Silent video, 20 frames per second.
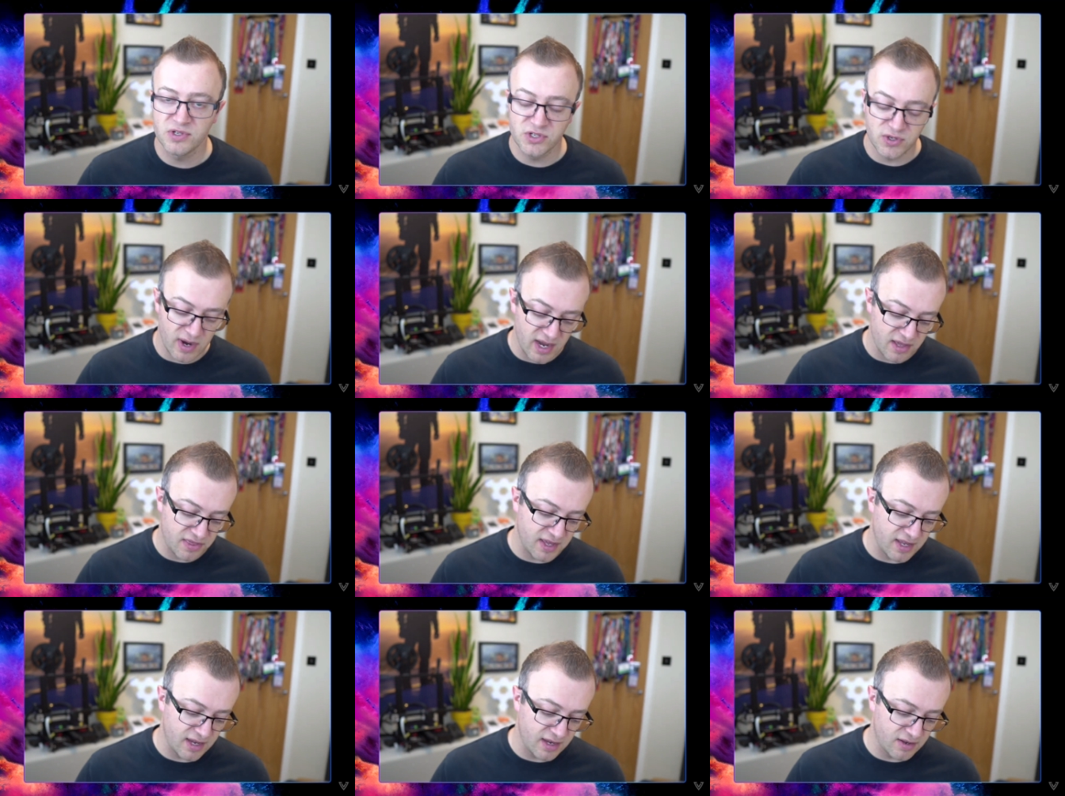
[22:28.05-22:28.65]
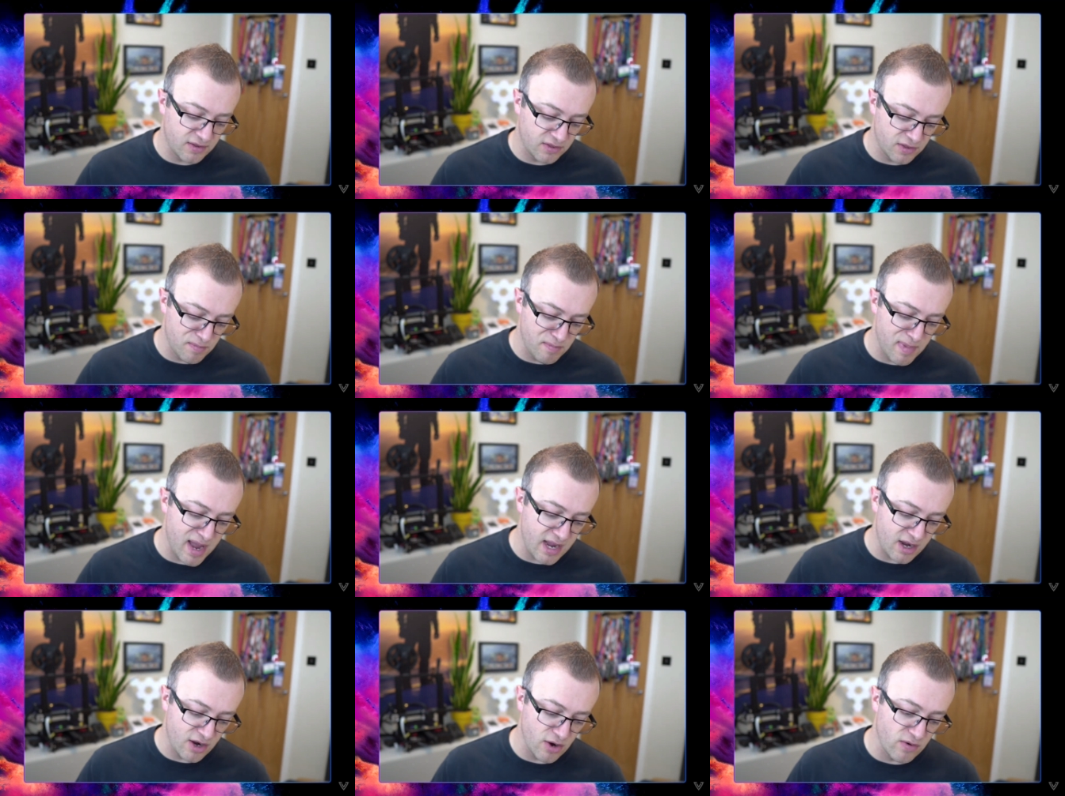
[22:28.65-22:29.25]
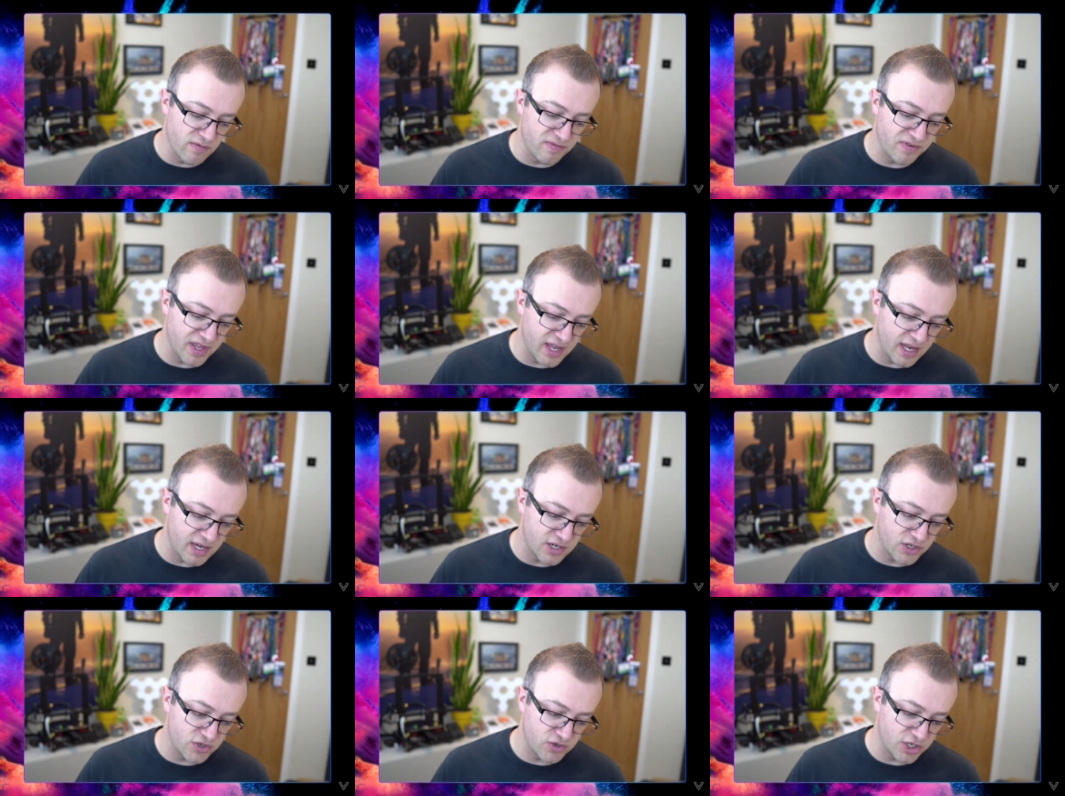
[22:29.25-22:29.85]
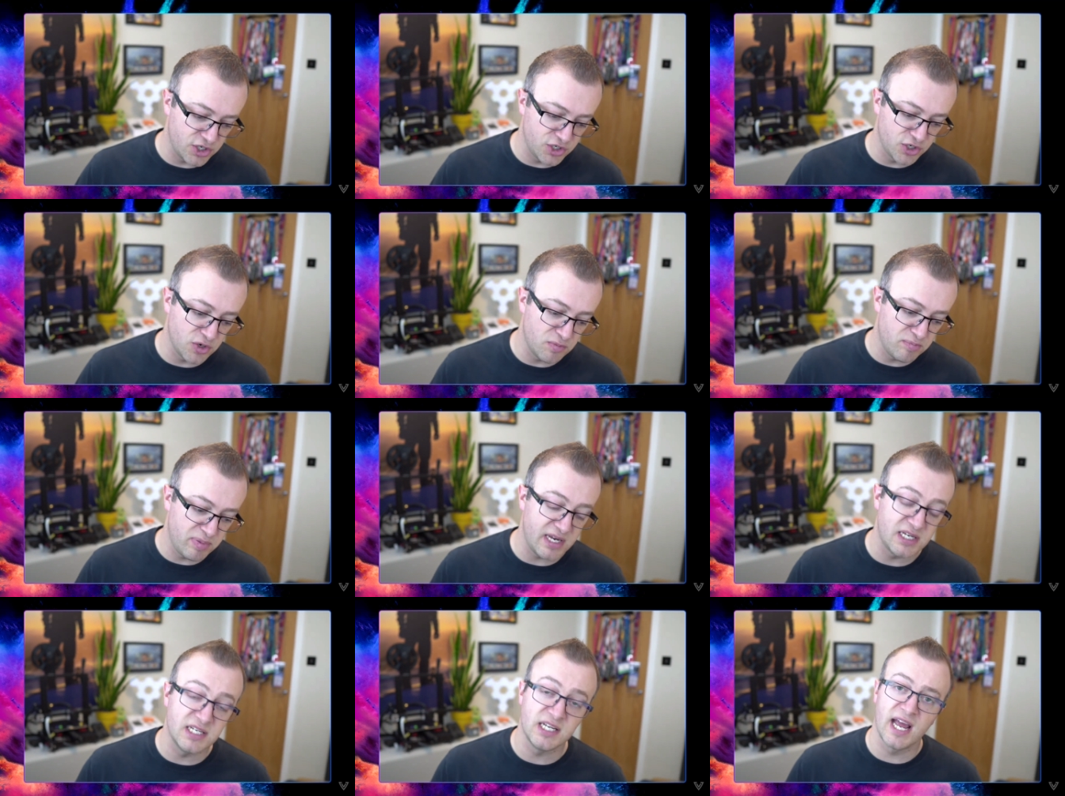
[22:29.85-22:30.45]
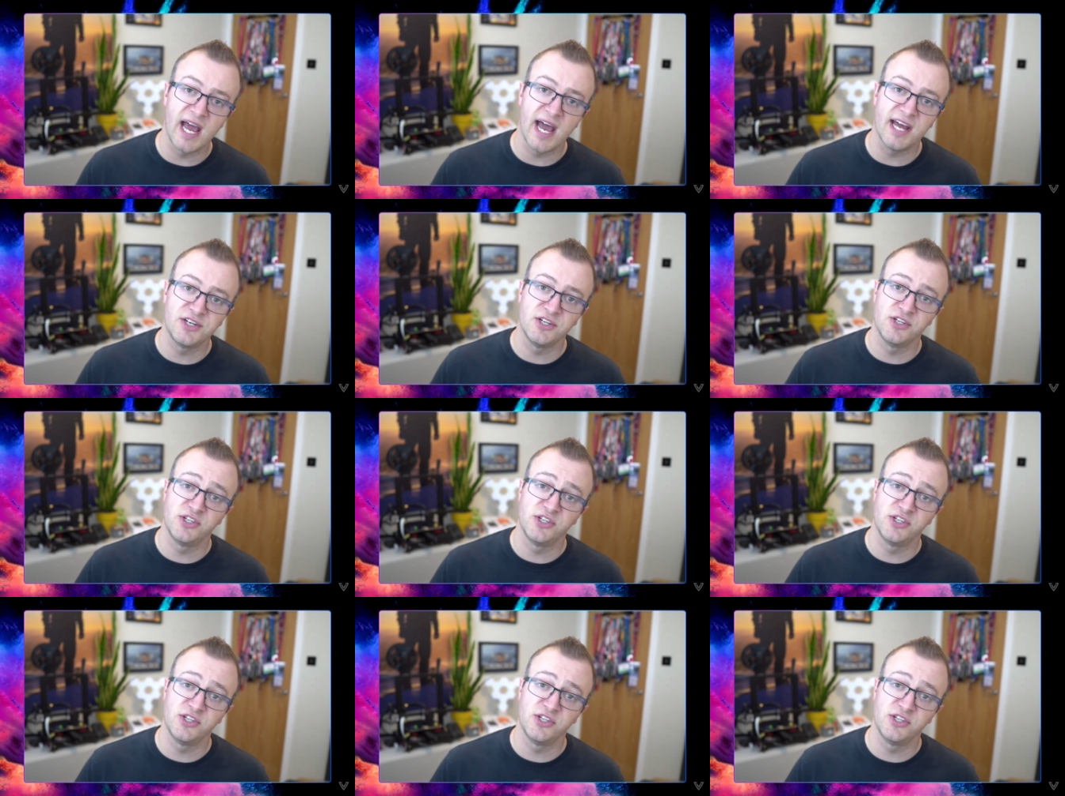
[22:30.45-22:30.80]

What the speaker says: So I think the main goal for the industry should be to get